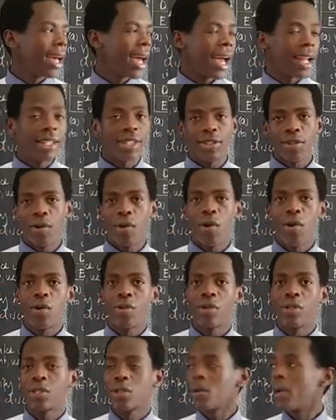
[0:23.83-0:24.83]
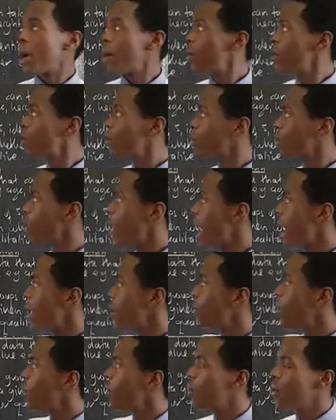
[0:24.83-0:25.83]
and so on. So we are going to
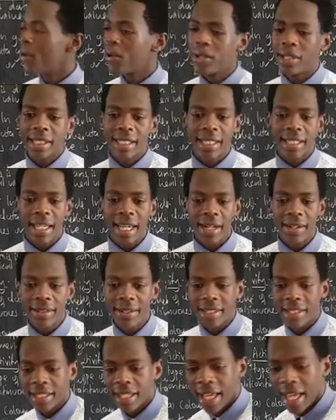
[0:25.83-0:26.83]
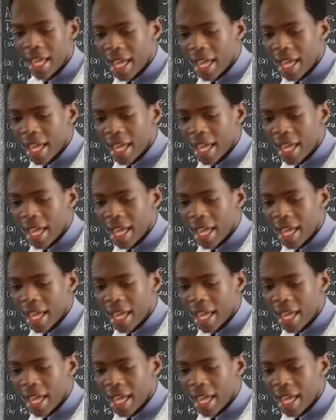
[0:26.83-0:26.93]
learn all those skills